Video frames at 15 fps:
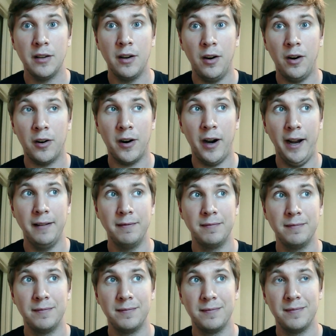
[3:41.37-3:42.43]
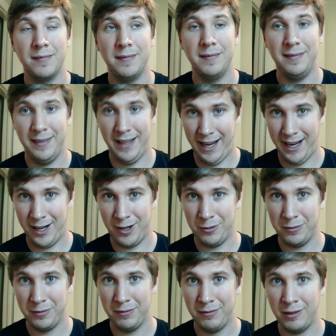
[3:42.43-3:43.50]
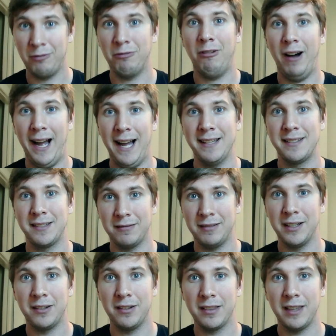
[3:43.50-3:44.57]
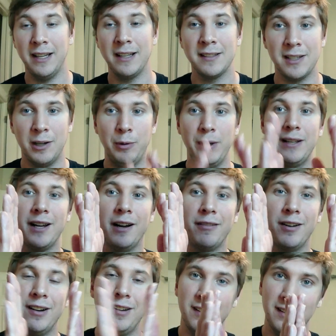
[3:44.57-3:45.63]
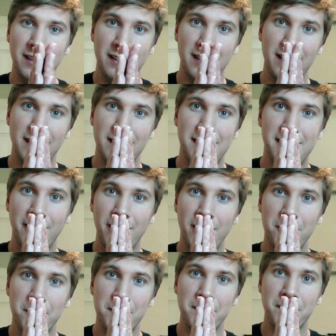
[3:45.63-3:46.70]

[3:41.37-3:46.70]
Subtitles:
All right, now the last little thing. So we covered 0,